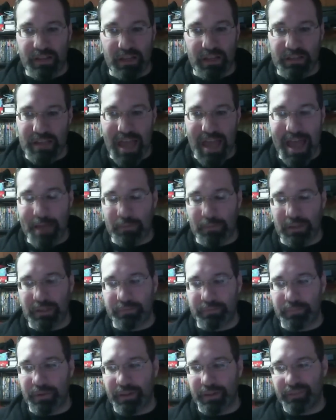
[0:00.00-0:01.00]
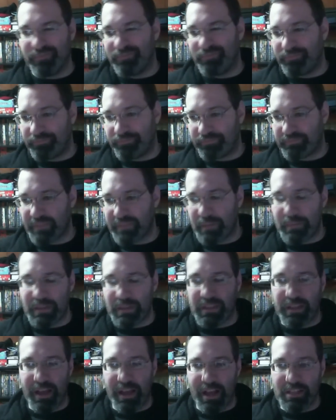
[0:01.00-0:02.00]
a tablet. But I
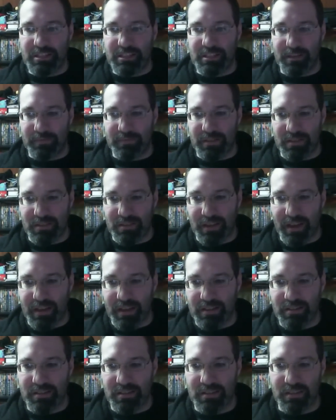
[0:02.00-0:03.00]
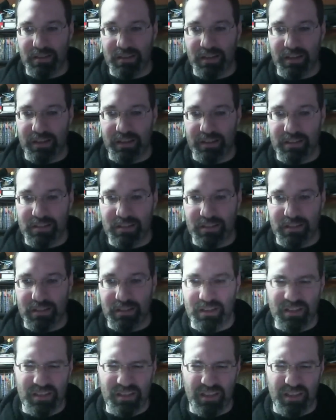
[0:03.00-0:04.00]
mean, the concept is nice.
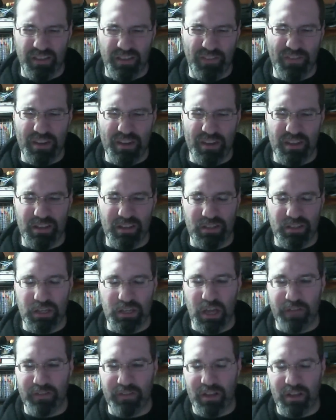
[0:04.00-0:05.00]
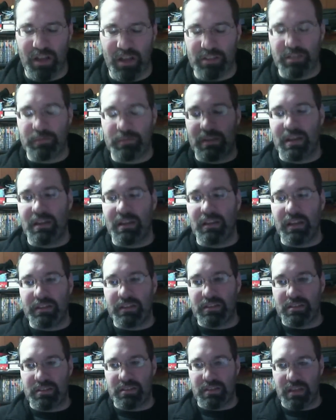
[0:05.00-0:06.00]
If anything, it's a novel concept, and I'd
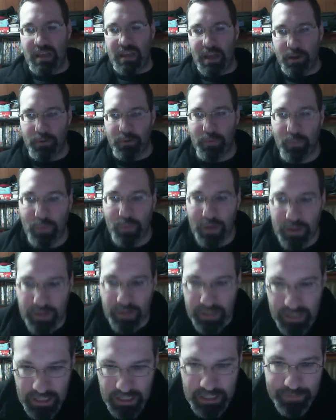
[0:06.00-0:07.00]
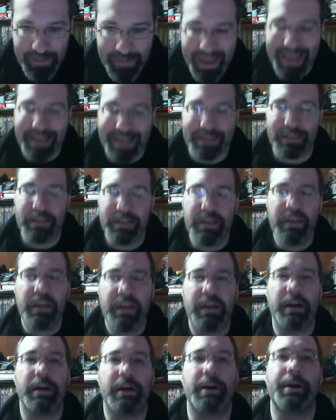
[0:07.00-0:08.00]
like to see how well it can expand.
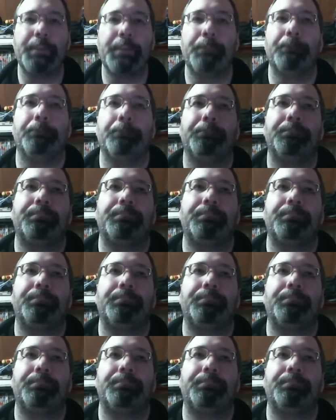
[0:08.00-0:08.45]
And